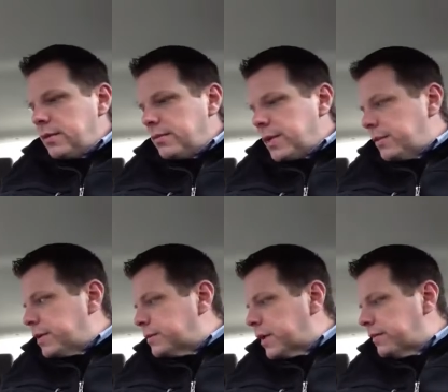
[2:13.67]
But anyways,
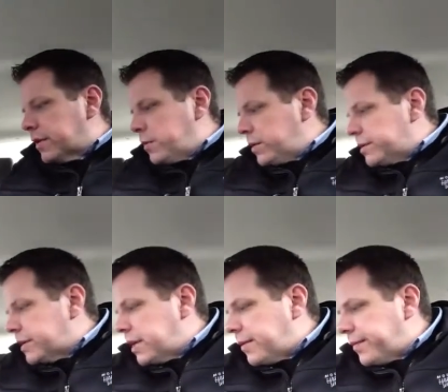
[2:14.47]
it's kind of a cool little
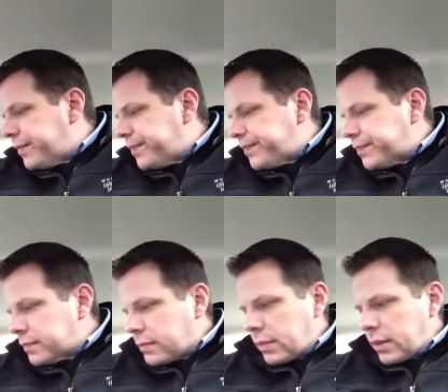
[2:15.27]
set.
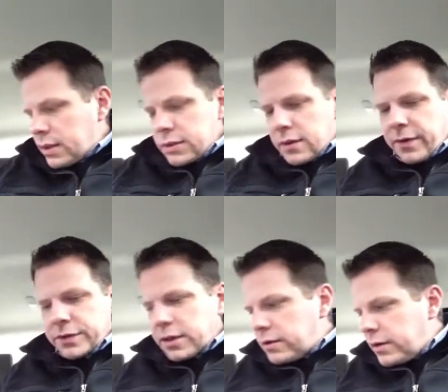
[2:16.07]
So our
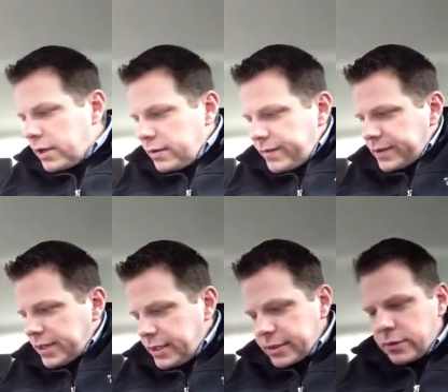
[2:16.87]
first autograph is
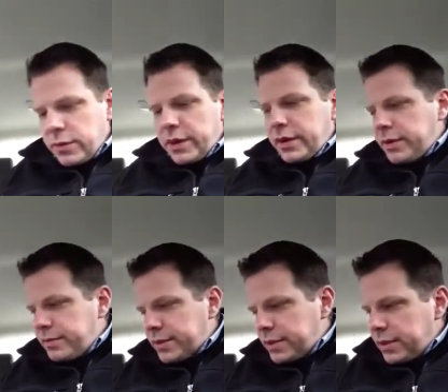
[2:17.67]
Anson
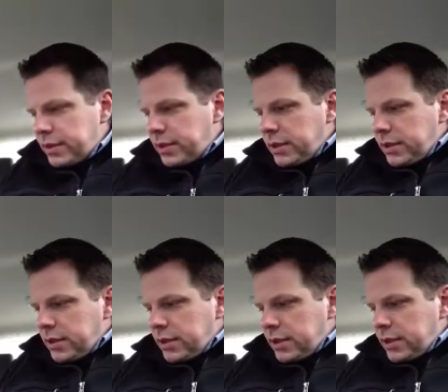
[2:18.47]
Williams
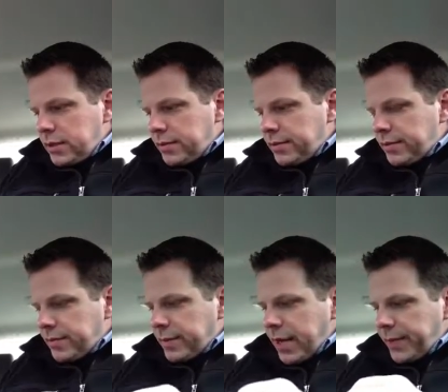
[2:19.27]
uh,
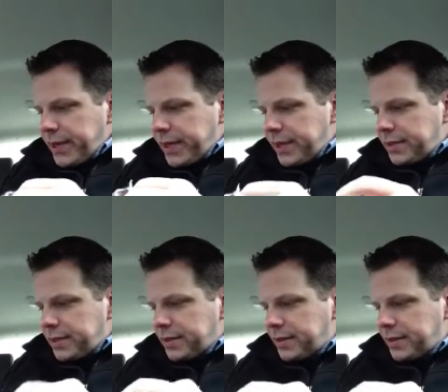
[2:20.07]
from Happy Days.